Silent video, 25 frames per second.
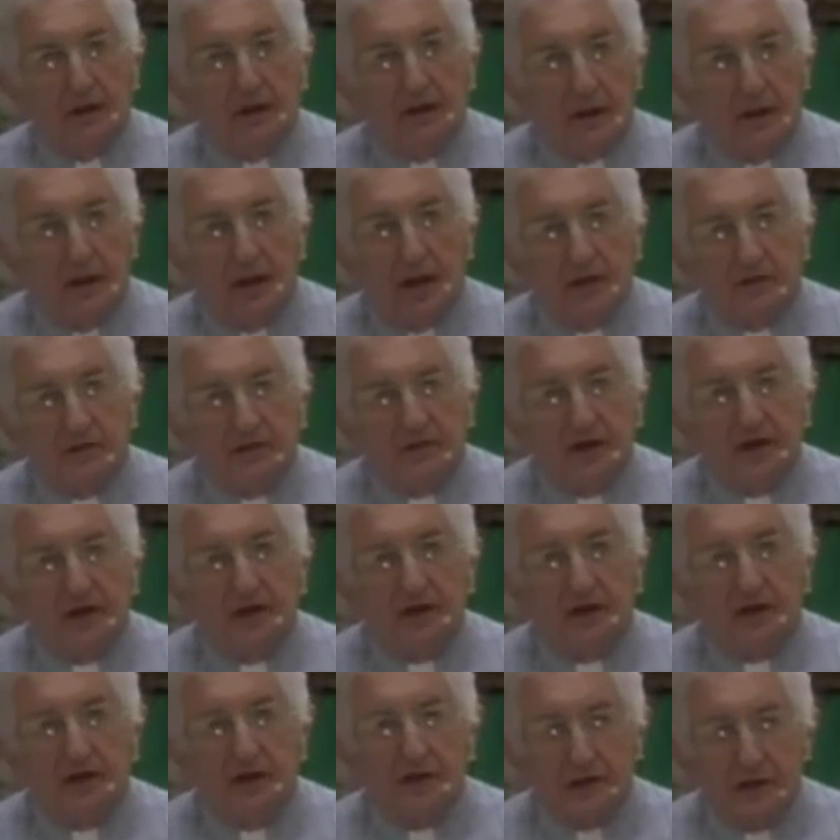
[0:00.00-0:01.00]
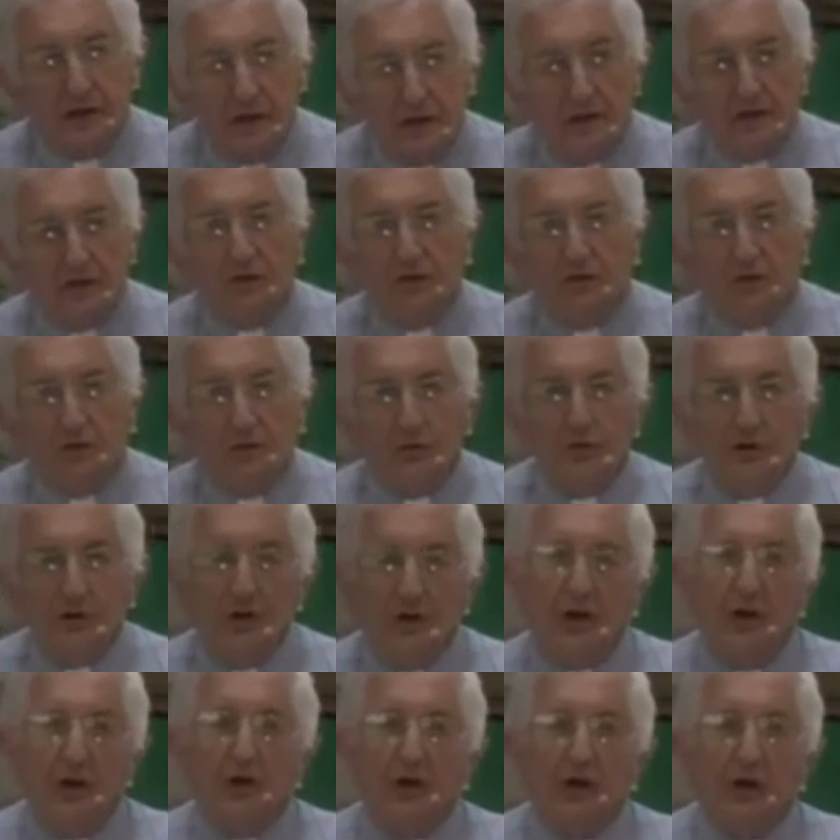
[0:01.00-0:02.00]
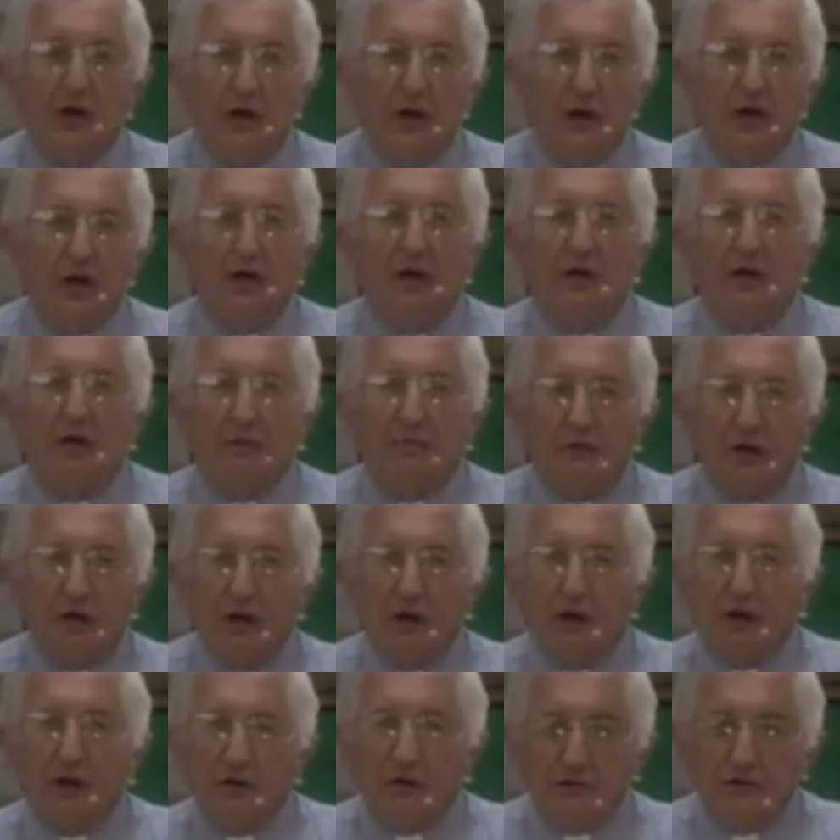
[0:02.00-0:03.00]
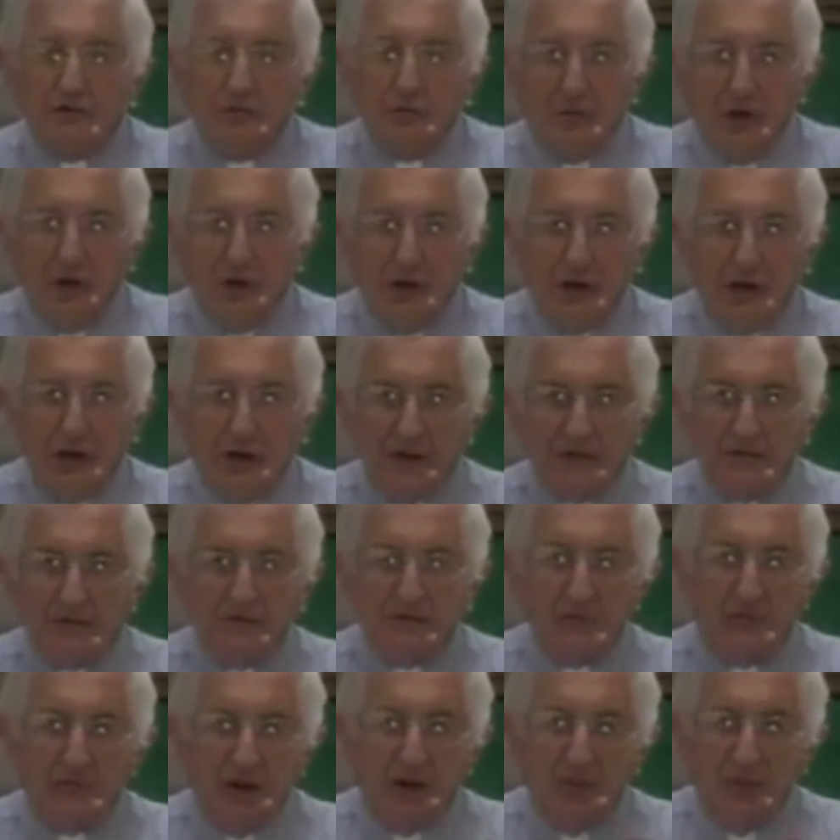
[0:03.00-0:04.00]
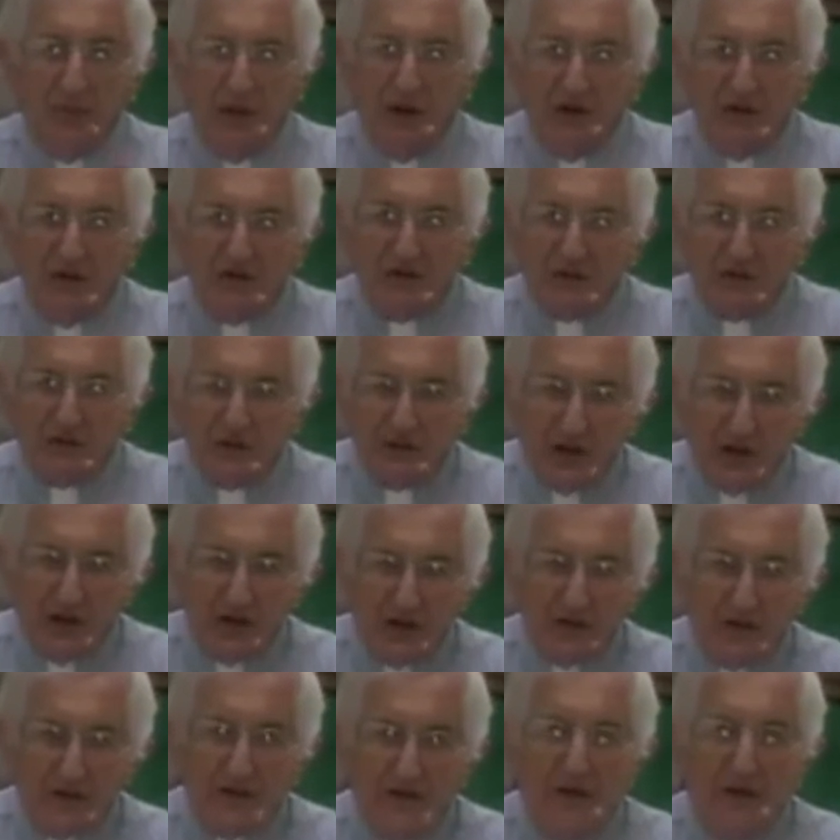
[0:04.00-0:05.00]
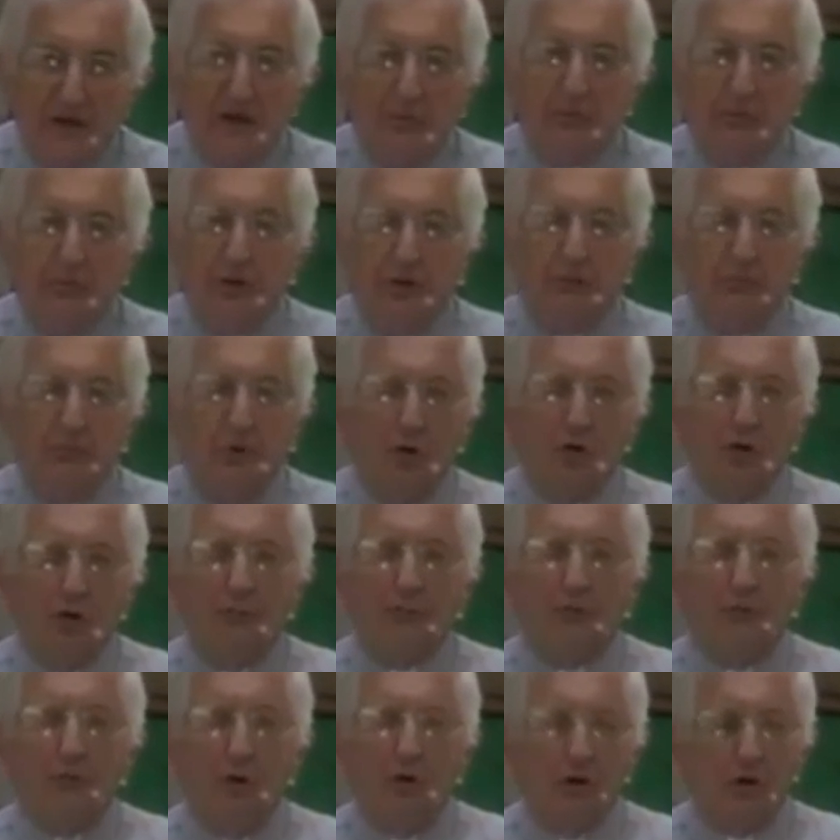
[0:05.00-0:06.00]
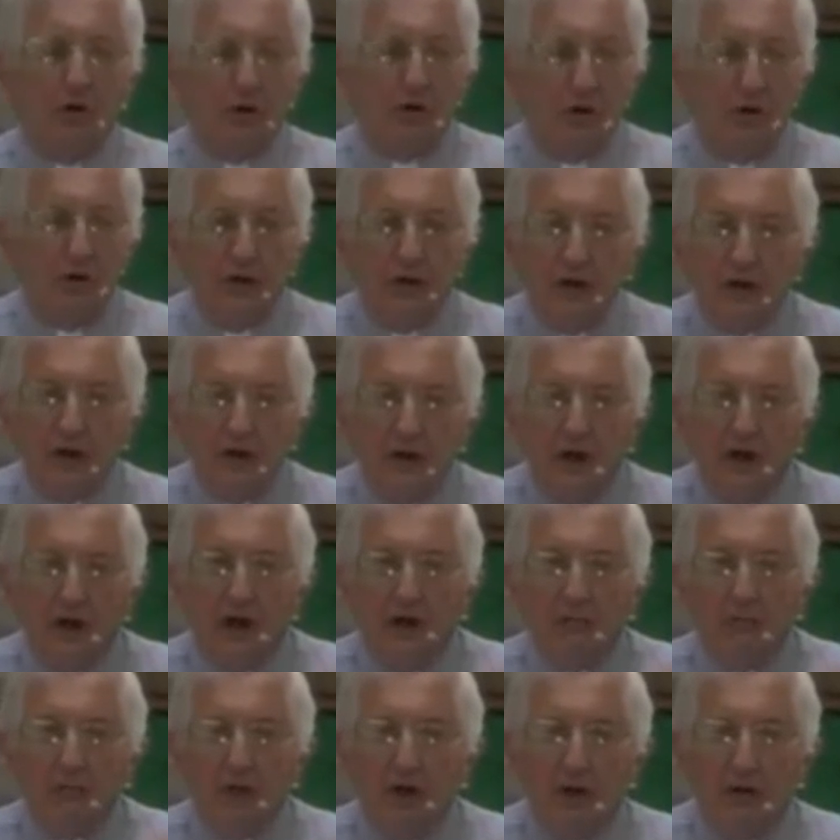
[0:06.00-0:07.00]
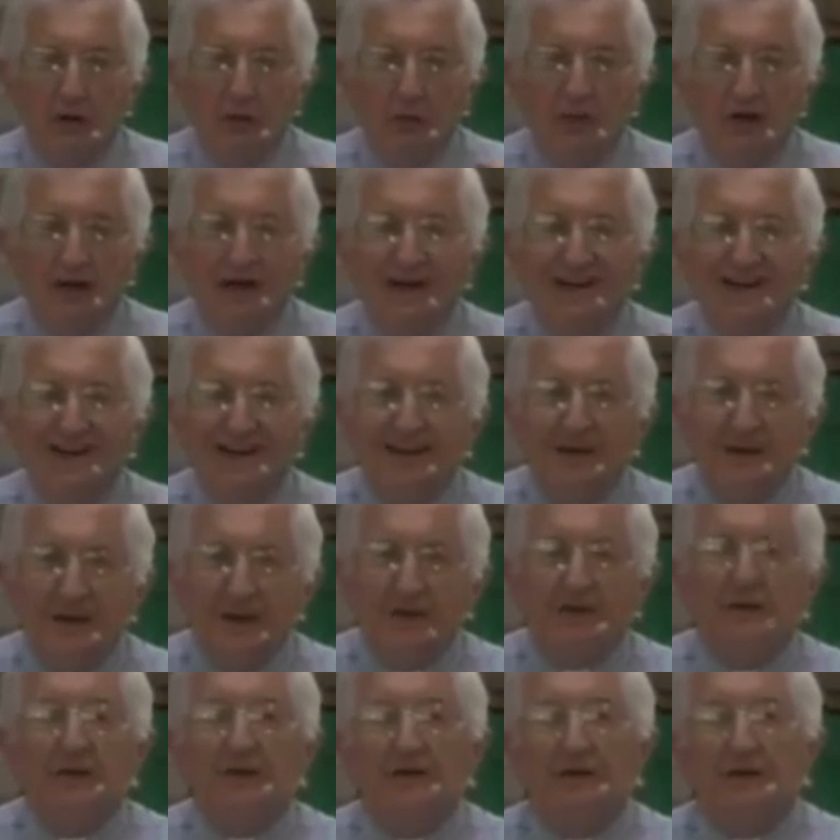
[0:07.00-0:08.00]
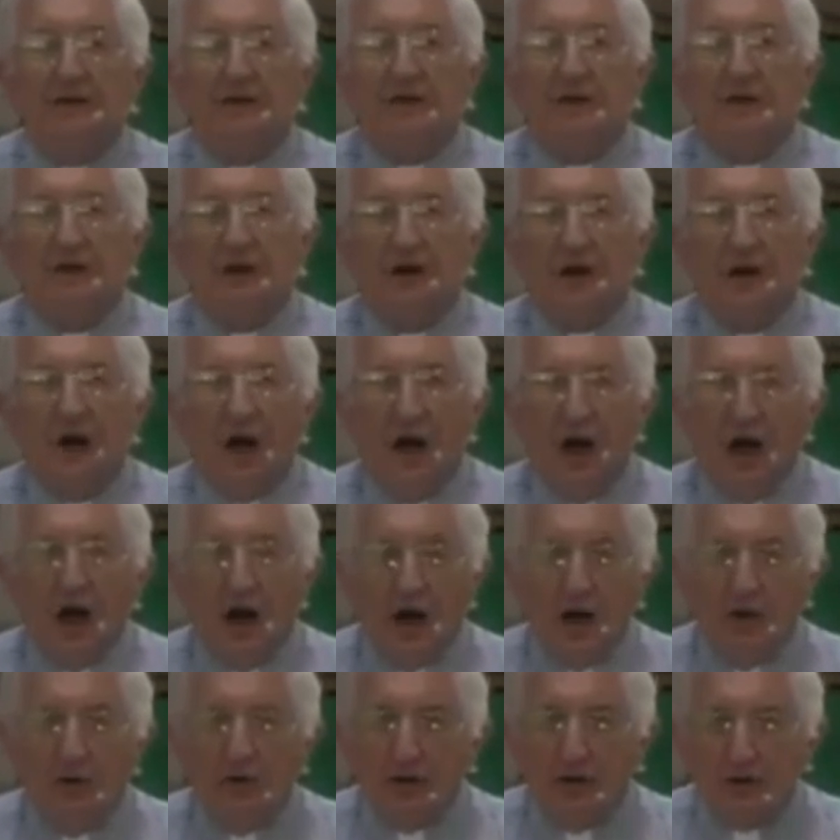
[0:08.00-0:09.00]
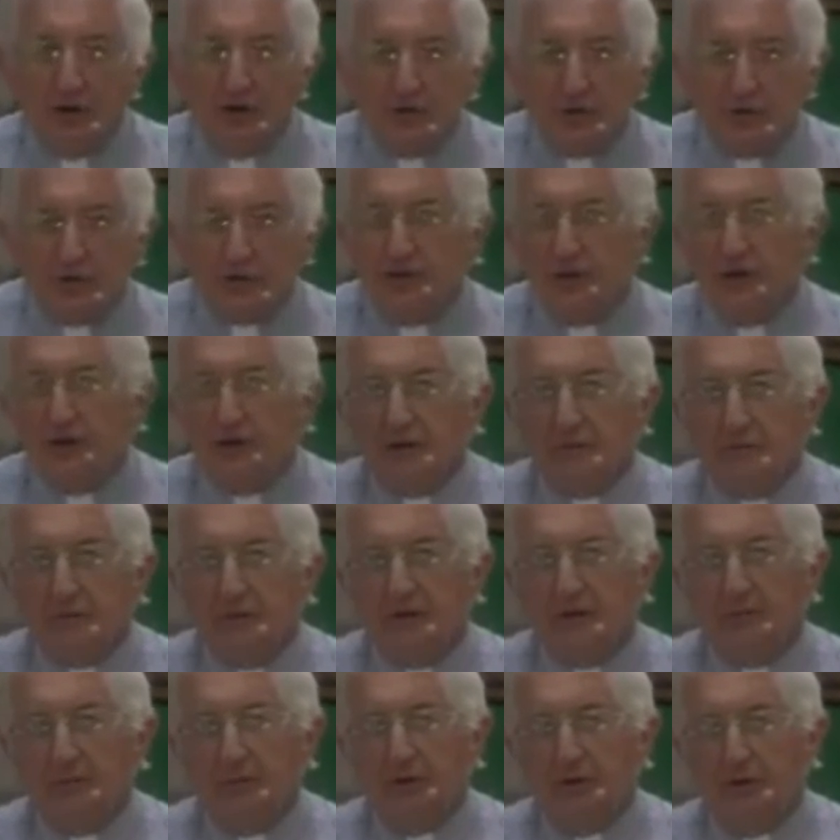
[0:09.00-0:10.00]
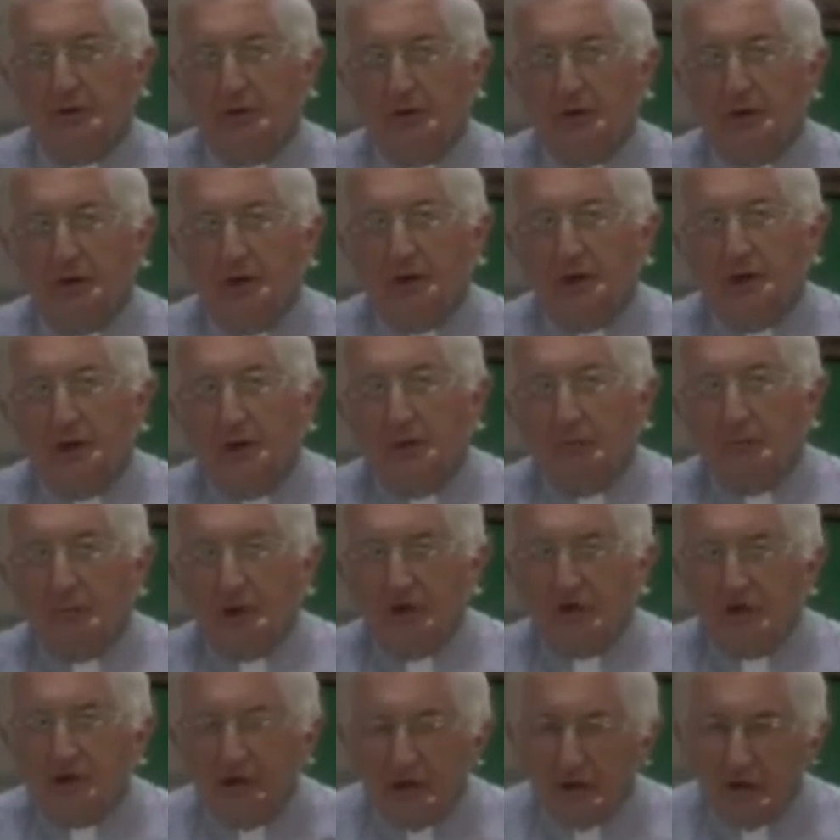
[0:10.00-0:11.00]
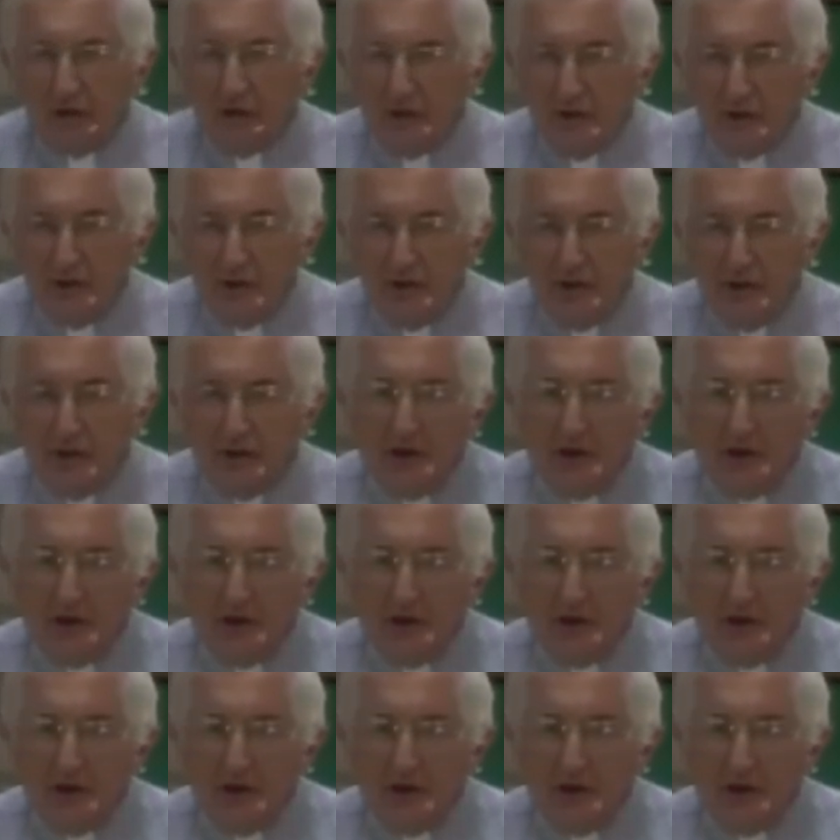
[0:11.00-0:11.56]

as he continued in the various ways, by what he said, but more importantly, by what he did, how he treated people, particularly